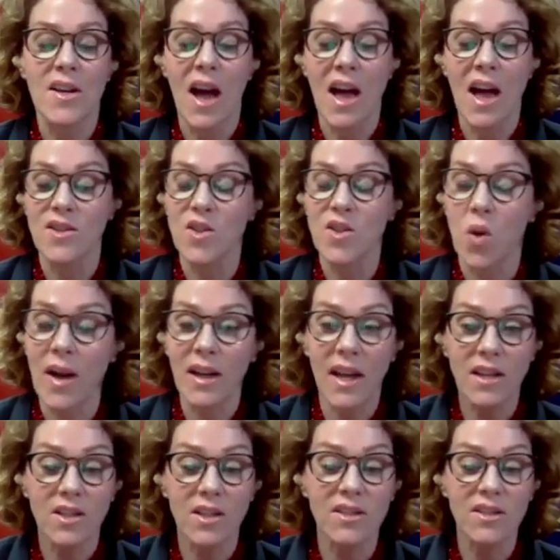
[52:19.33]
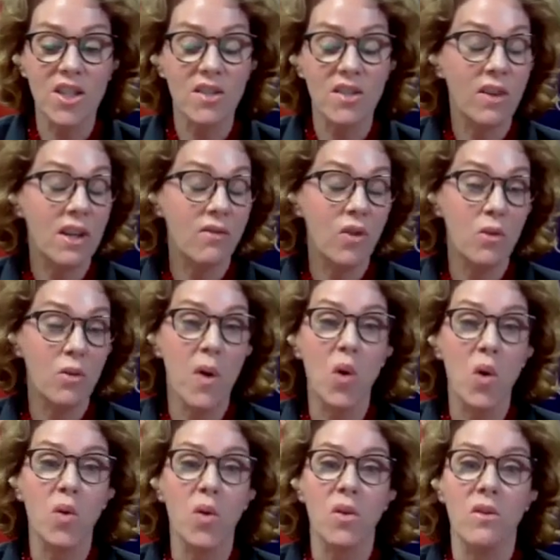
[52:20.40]
And so I'd like to give you
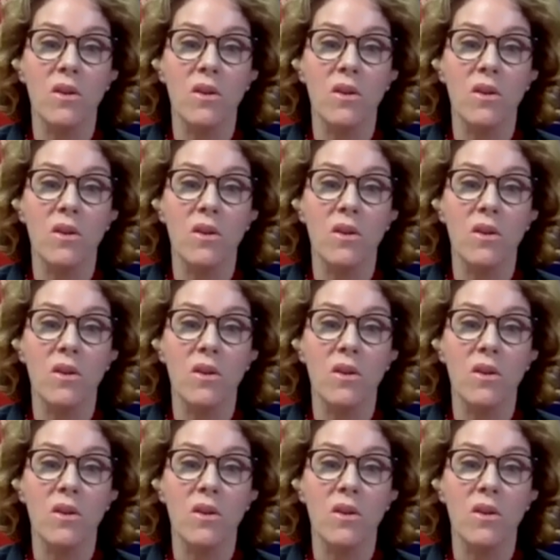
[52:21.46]
both